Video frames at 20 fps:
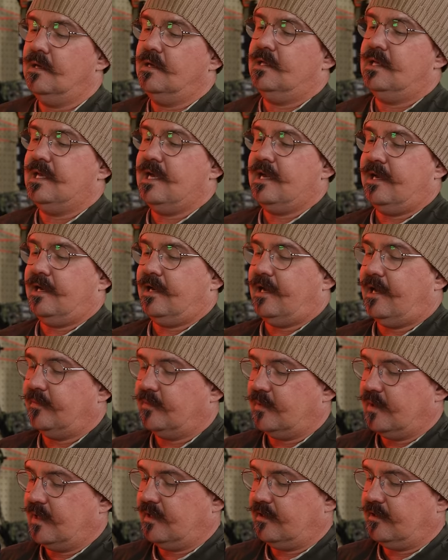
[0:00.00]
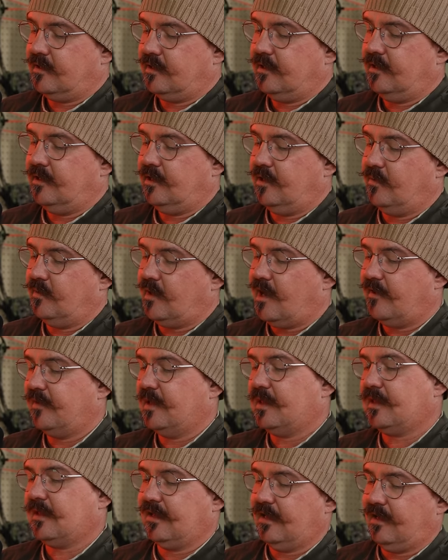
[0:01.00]
Yeah, I you know
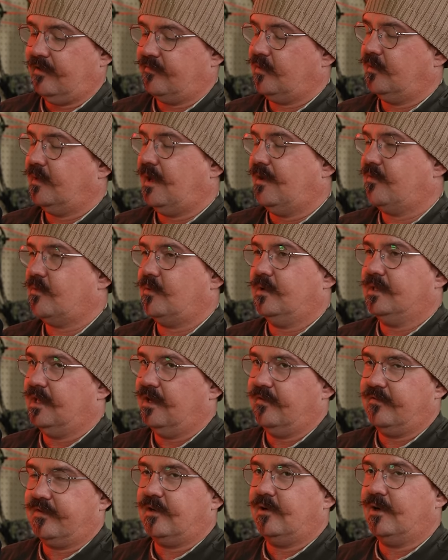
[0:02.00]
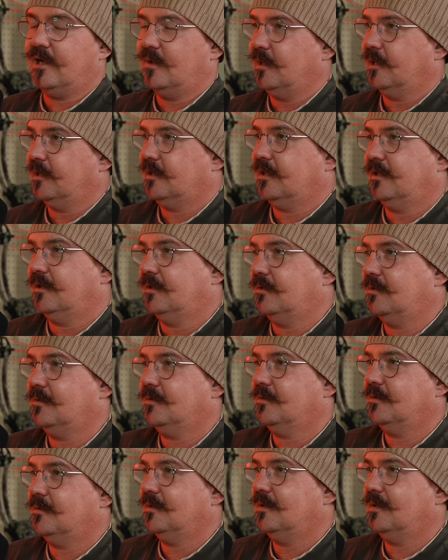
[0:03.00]
obviously every everyone loves hearing about the
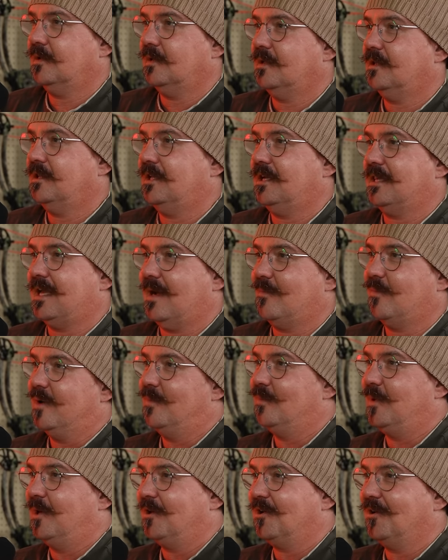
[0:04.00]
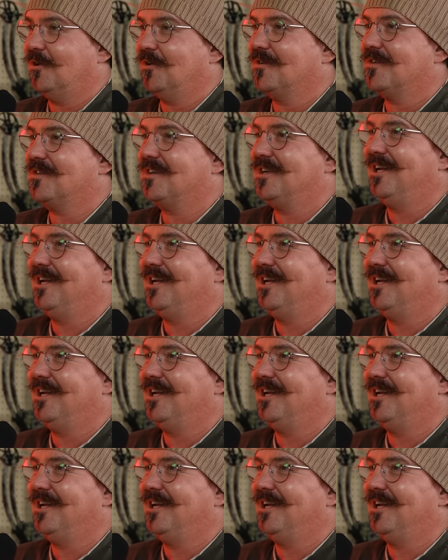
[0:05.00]
the, the elaborate bunkers, you